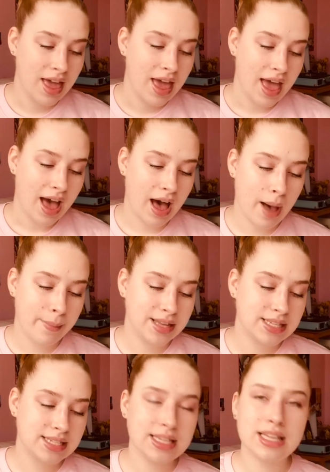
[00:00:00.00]
And
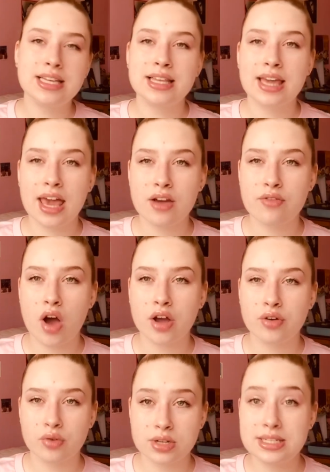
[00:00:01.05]
stealing the King of Rock
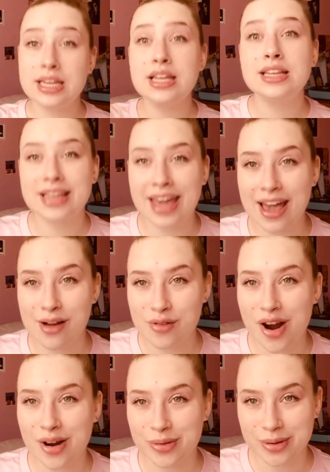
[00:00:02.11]

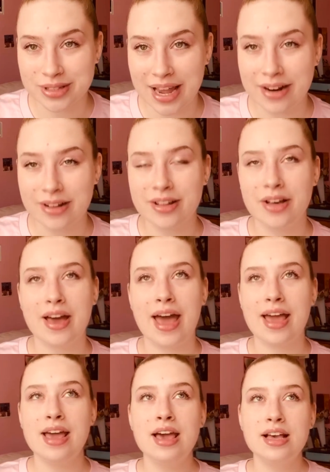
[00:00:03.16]
and Roll title. Okay,
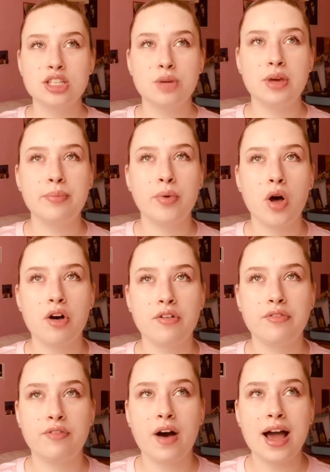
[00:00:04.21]
so people
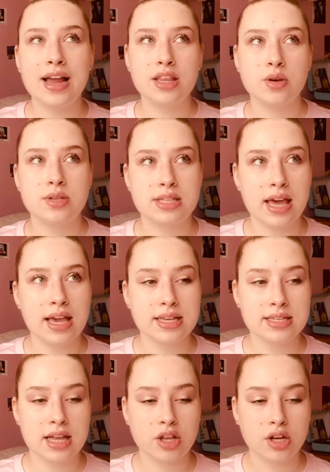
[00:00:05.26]
find those things
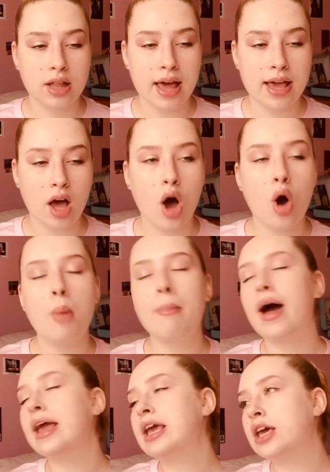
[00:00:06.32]
and they're like, oh
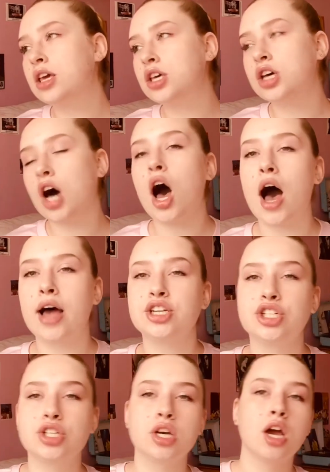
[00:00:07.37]
my
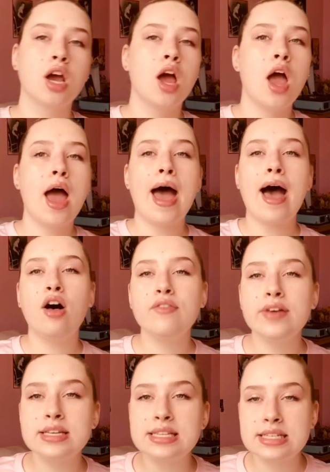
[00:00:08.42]
gosh,
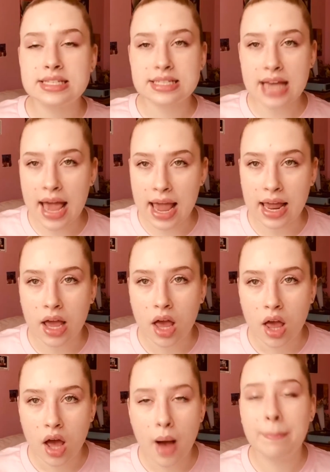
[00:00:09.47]
Elvis sang
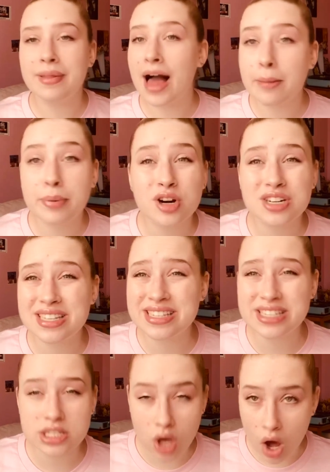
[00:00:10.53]
a black person's
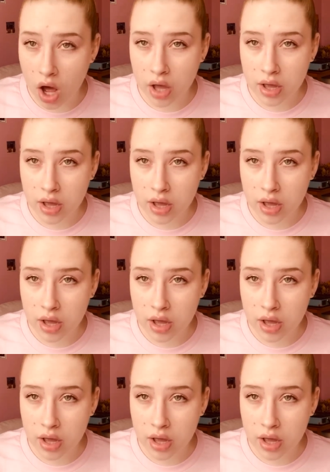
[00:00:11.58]
song.